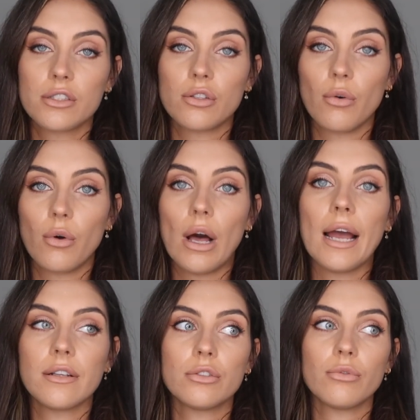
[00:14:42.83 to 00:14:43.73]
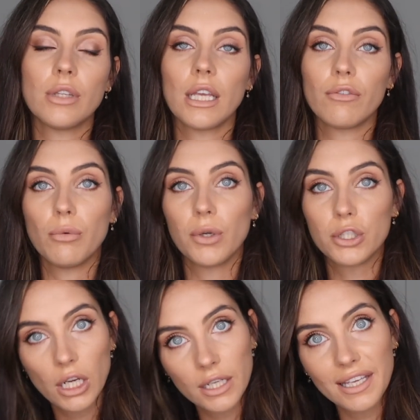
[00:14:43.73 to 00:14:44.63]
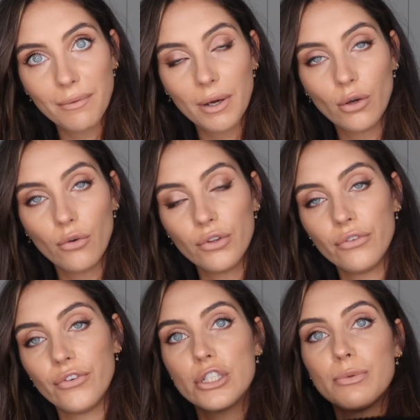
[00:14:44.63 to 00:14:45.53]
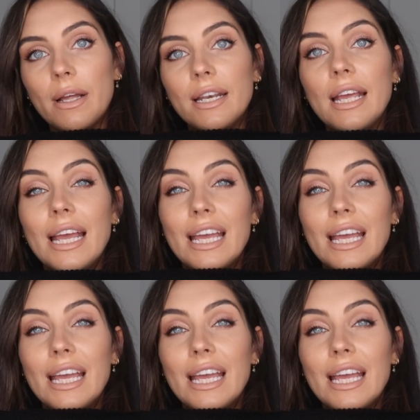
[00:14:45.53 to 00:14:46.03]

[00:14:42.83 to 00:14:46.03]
So I do think if you want a chunkier one, go for the first one.